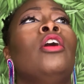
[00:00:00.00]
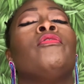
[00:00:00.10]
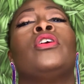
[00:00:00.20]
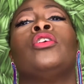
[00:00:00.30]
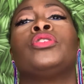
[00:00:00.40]
For
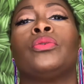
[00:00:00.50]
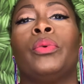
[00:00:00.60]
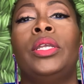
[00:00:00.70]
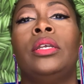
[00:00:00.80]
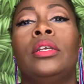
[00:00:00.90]
Costa
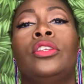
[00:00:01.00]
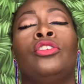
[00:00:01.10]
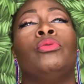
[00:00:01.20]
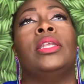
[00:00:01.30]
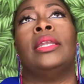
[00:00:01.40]
Rica,
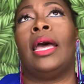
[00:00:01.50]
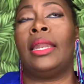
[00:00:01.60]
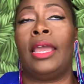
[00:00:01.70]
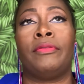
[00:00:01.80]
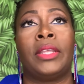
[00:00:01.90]
you did not
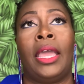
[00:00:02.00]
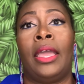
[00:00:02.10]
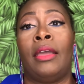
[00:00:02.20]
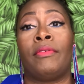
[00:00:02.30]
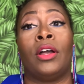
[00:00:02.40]
have to
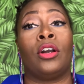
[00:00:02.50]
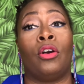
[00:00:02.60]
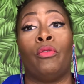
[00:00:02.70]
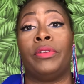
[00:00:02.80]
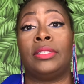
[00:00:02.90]
have a
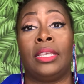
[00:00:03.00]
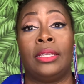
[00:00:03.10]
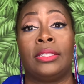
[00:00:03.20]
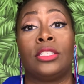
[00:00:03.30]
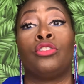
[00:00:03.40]
COVID
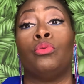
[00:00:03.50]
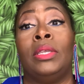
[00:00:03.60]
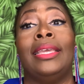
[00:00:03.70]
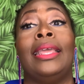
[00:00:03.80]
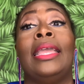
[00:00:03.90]
test to
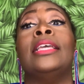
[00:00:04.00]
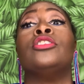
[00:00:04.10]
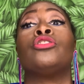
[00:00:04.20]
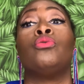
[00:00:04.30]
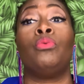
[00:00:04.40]
get
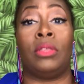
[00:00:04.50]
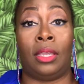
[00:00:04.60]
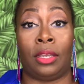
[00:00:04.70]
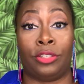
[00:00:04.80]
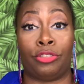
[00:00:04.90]
into the
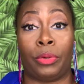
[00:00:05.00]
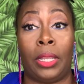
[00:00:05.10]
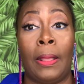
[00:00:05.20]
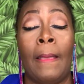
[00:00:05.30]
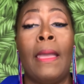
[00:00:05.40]
country,
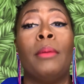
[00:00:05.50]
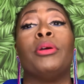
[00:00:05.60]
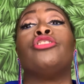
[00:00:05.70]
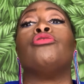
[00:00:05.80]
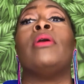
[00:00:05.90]

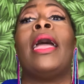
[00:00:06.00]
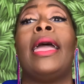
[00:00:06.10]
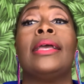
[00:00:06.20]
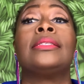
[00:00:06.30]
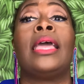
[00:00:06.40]
but you
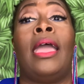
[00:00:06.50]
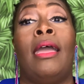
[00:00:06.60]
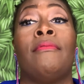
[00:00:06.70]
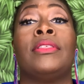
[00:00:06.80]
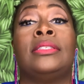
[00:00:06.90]
had to
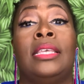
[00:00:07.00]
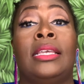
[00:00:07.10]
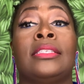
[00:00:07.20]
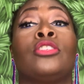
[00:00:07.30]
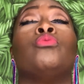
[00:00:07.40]
have the
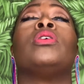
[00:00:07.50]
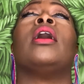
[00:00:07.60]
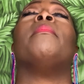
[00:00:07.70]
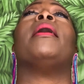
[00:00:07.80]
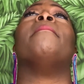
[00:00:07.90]
test to
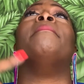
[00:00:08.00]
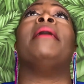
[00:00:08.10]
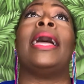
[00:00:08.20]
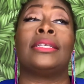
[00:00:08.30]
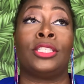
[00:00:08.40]
come
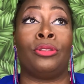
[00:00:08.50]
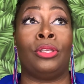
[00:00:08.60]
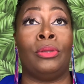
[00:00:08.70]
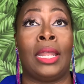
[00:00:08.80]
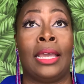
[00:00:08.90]
back to the
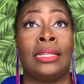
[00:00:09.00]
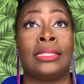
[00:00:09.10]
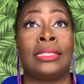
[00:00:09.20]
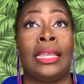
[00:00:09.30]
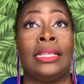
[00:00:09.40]
United
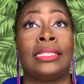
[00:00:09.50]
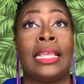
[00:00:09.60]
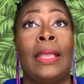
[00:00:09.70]
States.